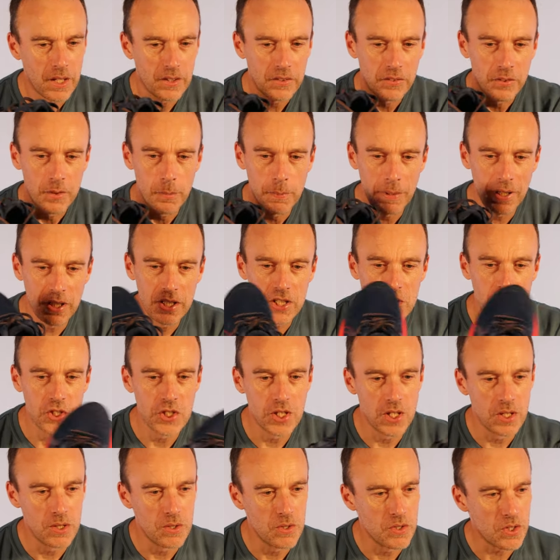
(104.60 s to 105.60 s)
stability
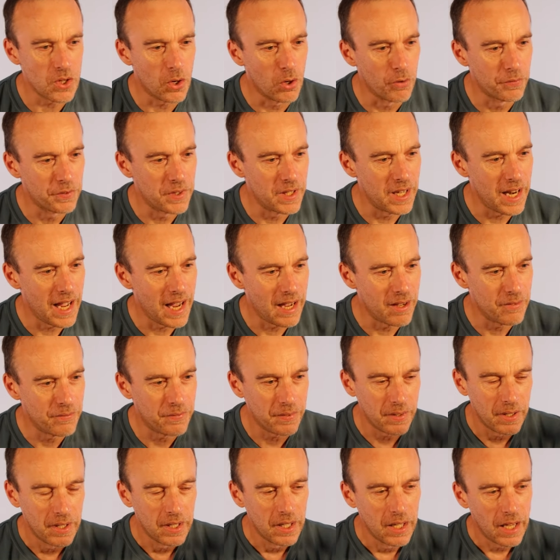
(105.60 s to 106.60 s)
shoes often
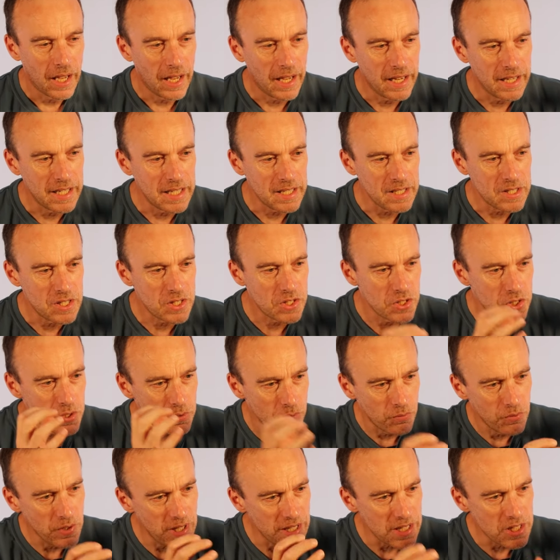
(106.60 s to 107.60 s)
have a
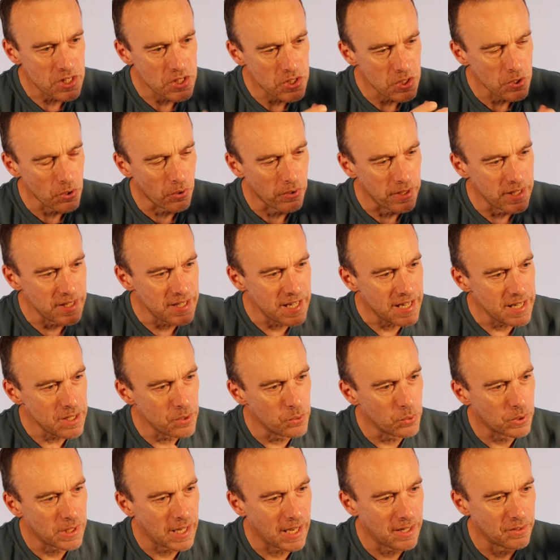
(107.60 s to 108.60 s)
really solid
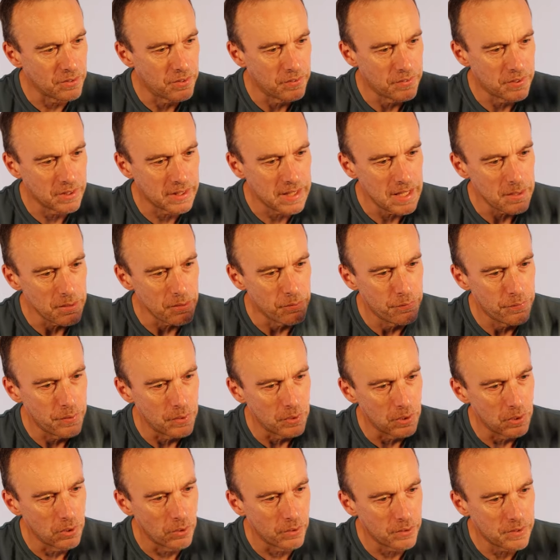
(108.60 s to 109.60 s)
heel counter to keep your
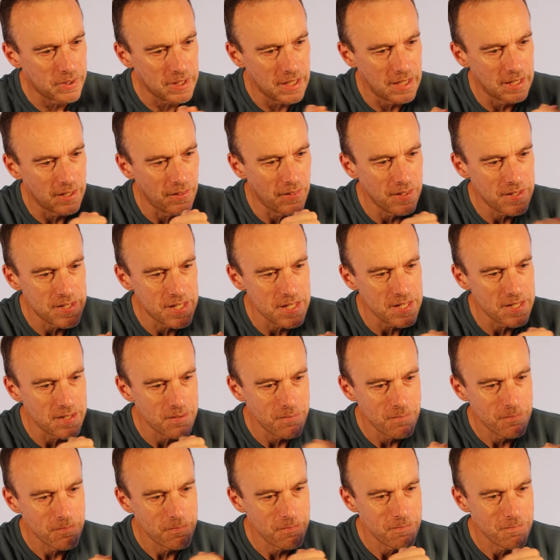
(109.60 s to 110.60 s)
foot locked in, and this is
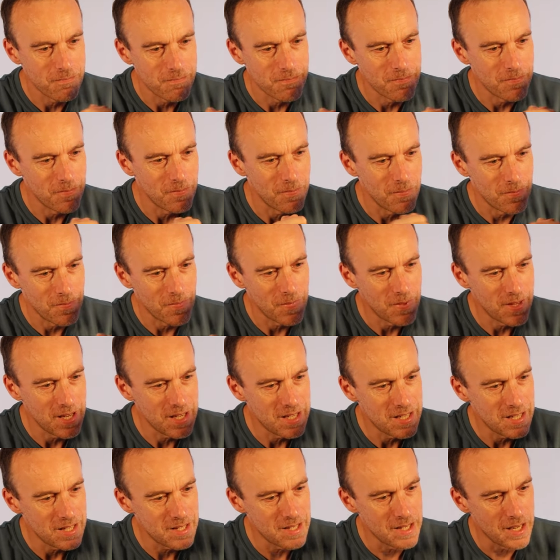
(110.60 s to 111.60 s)

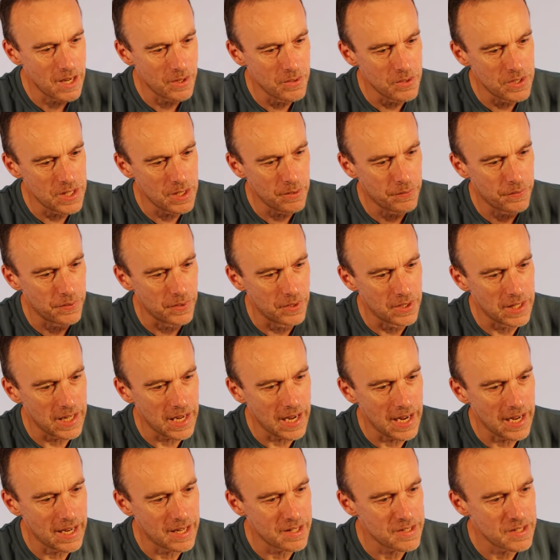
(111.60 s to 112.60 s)
no different. It
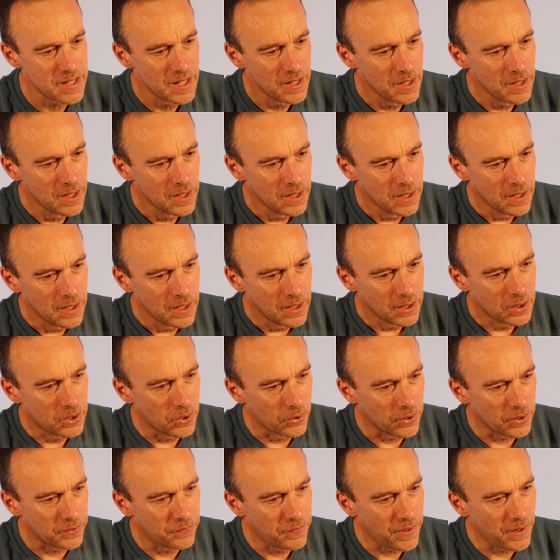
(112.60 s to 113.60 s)
has
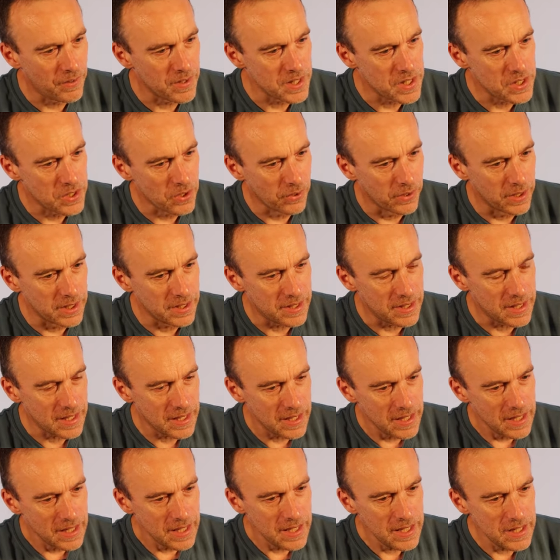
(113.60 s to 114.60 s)
got a very solid
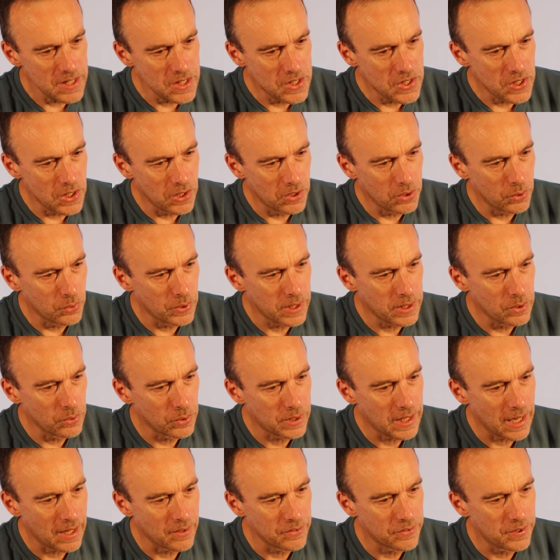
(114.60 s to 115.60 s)
internal heel
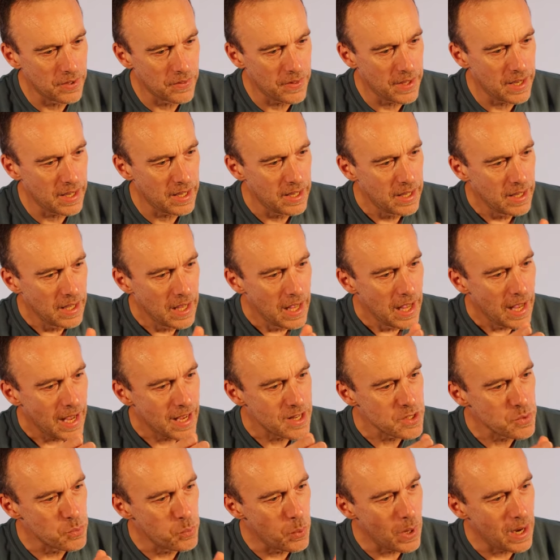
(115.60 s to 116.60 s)
counter there,
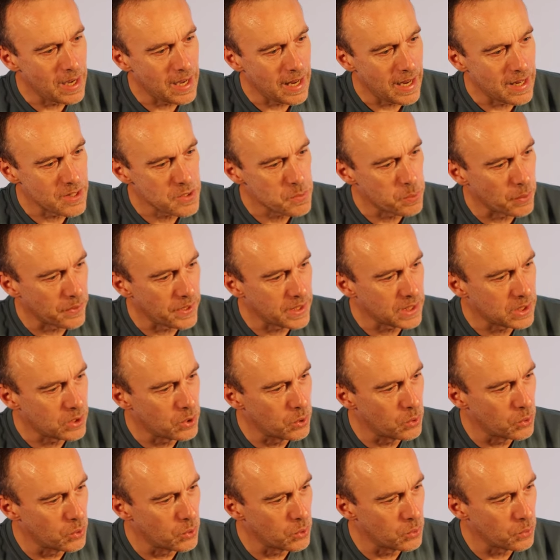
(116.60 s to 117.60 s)
as well as what they
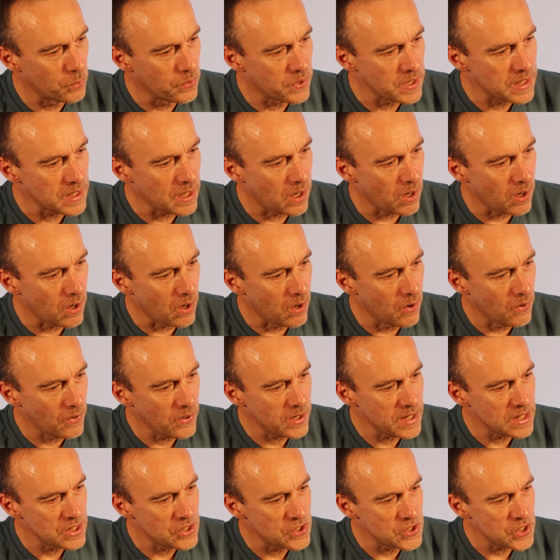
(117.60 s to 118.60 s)
call the
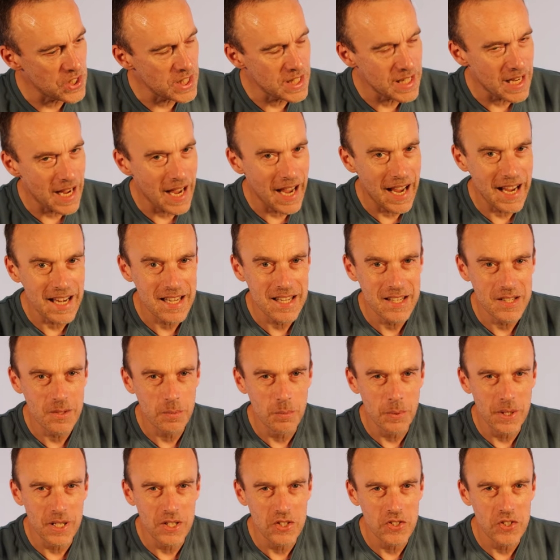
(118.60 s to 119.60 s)
IGS,
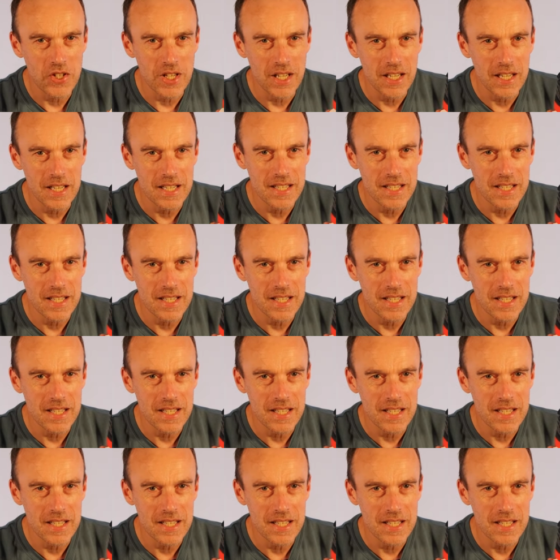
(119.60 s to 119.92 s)
which